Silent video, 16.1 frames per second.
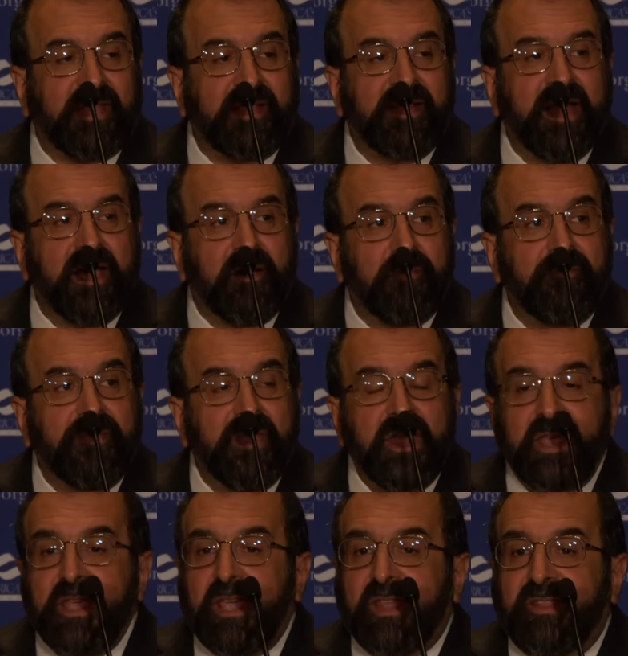No,
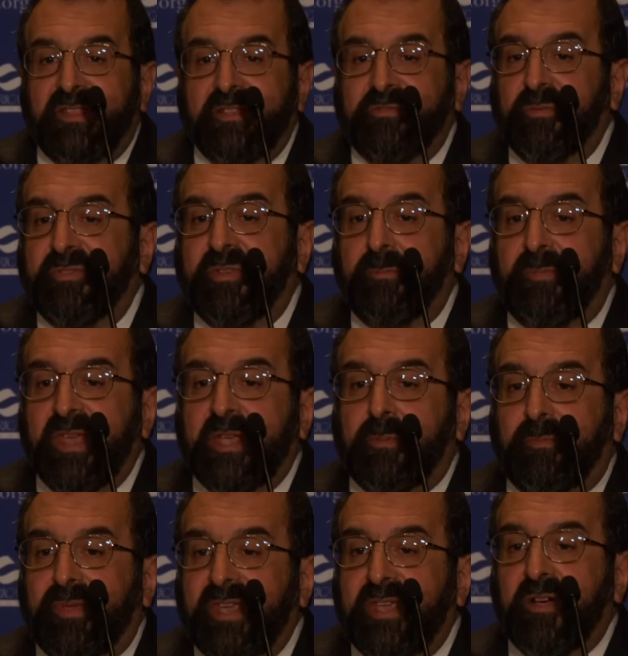this was a
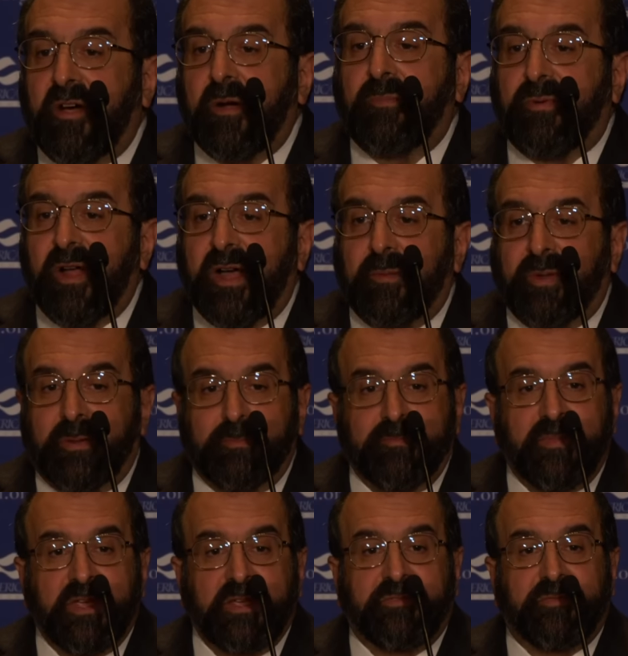big PR problem
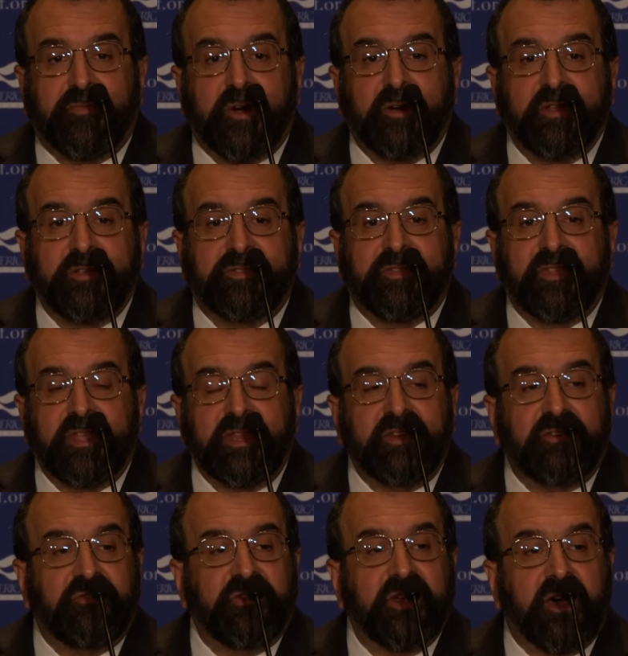as far as
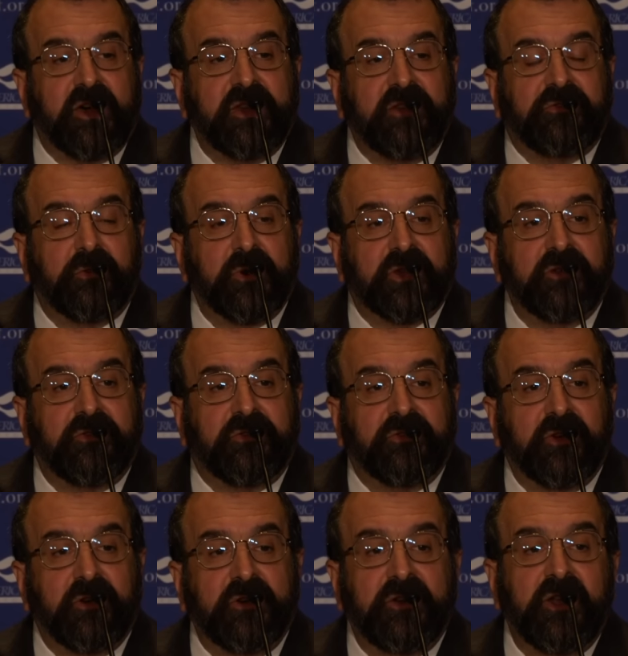the jihadis were
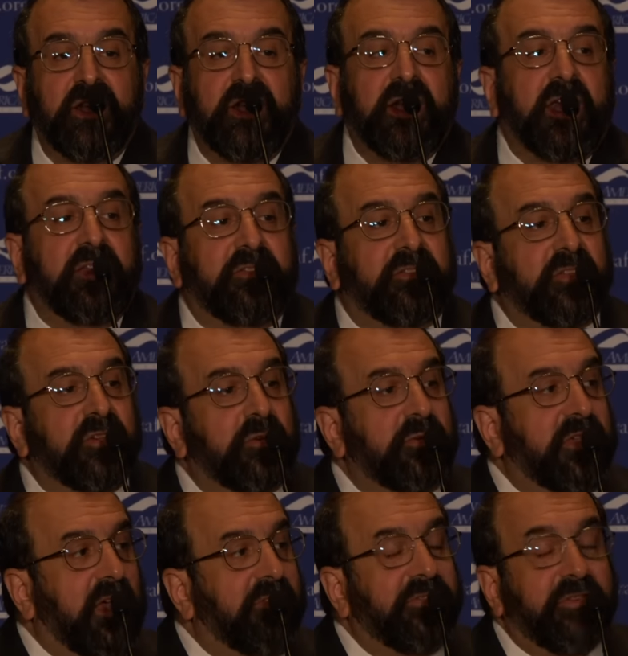concerned. And
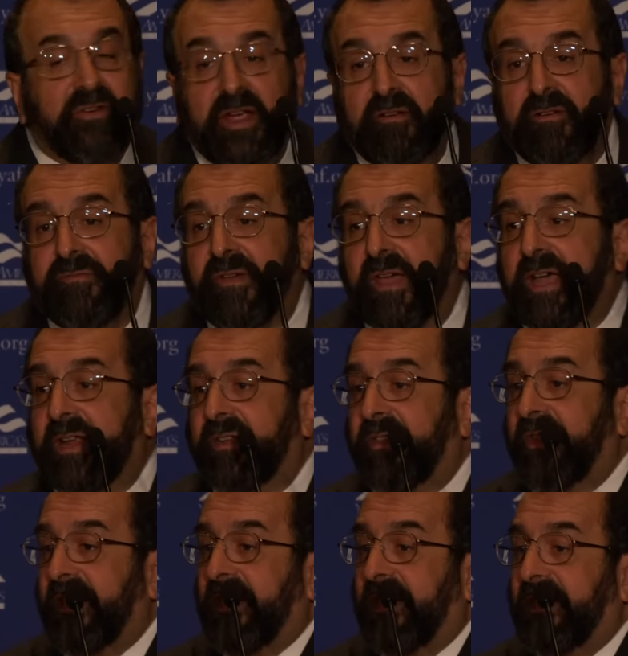so Yasser
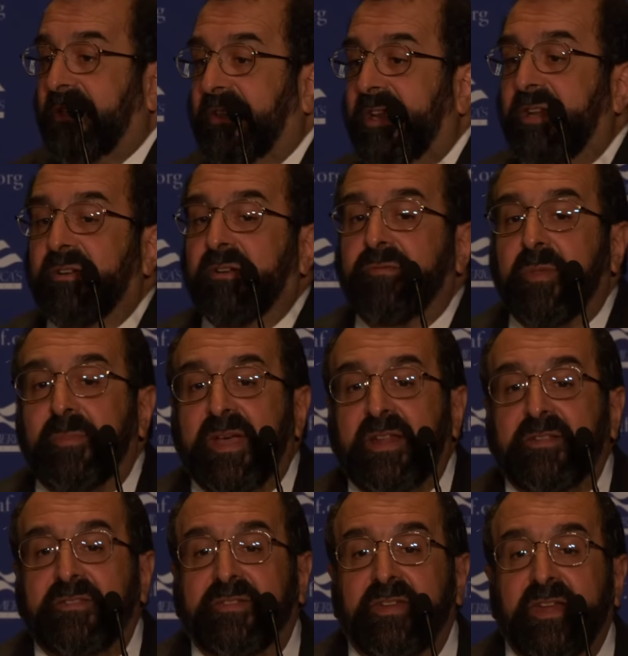Arafat, the leader of the
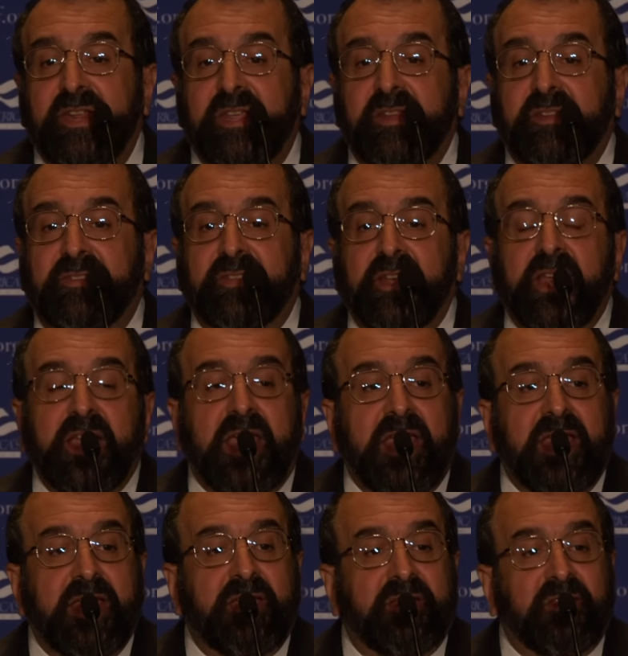Palestinians,
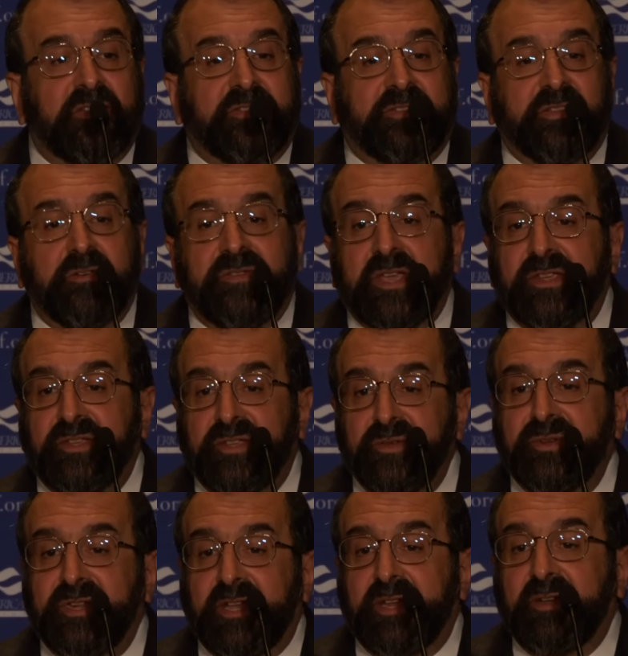and the Soviet
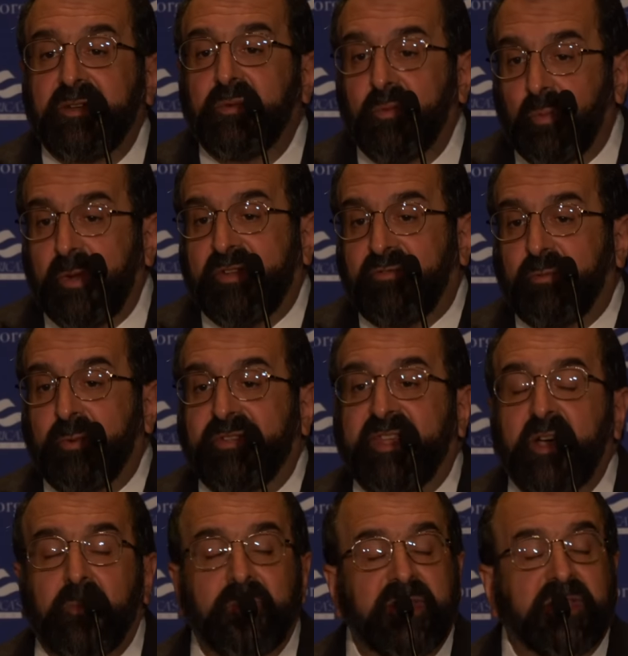Union, which
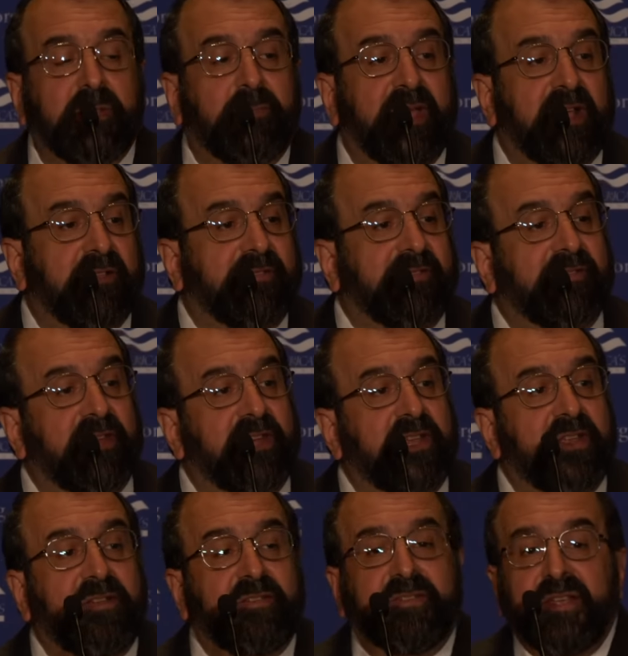was helping the
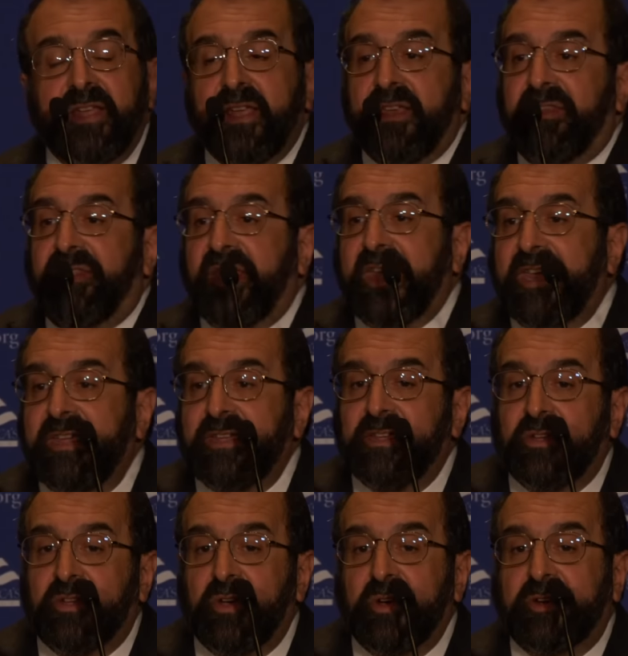Palestinians,
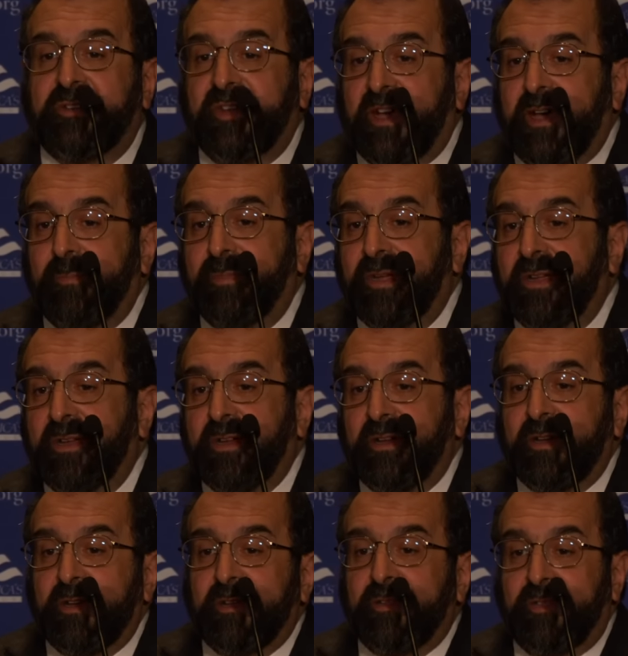they cooked
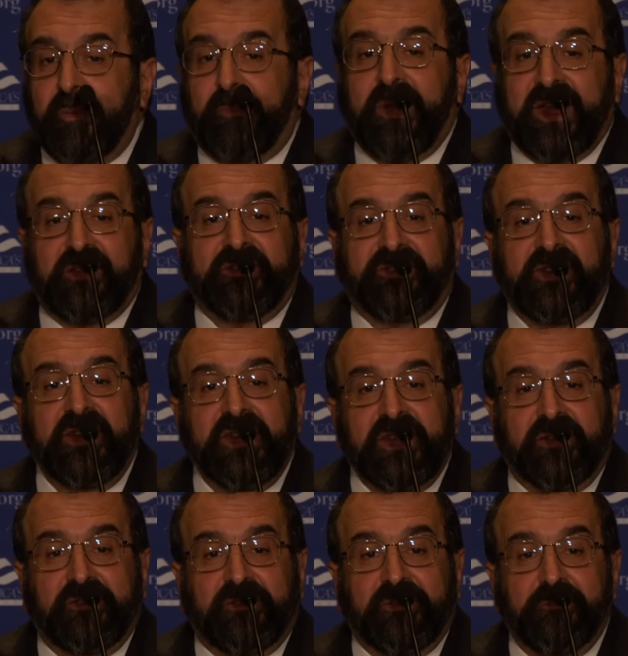up the
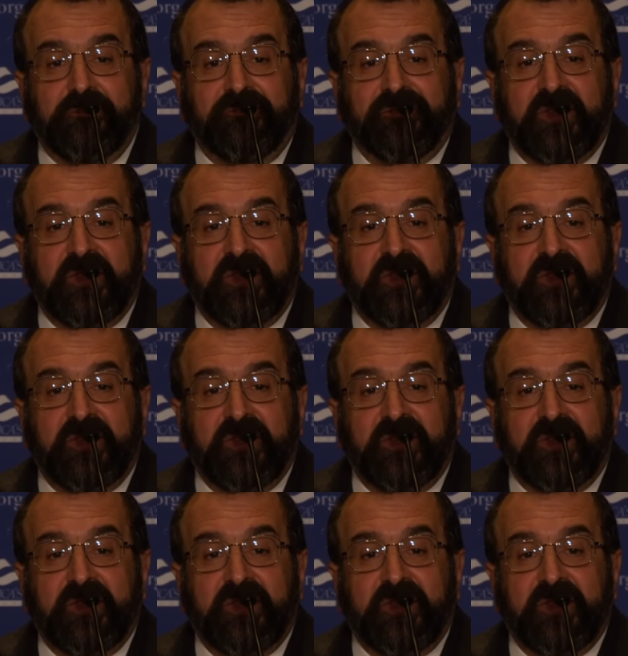Palestinians.